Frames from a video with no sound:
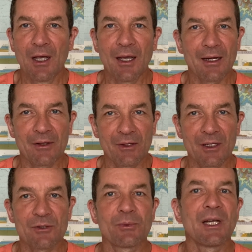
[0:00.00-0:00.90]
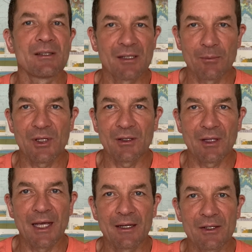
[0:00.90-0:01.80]
And I think it's really something
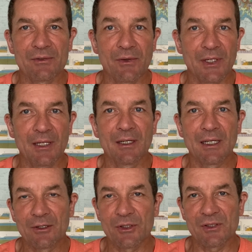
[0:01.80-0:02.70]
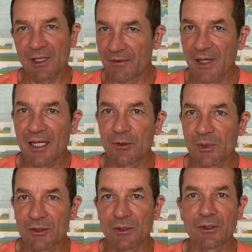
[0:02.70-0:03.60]
that is very interesting and valuable
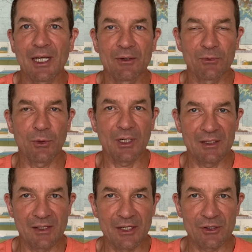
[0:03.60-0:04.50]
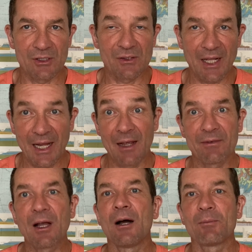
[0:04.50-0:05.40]
to look at for organizations that have
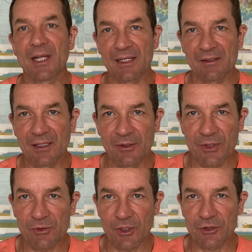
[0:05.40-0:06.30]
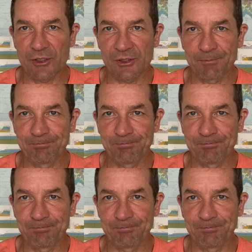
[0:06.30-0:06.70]
complex infrastructures.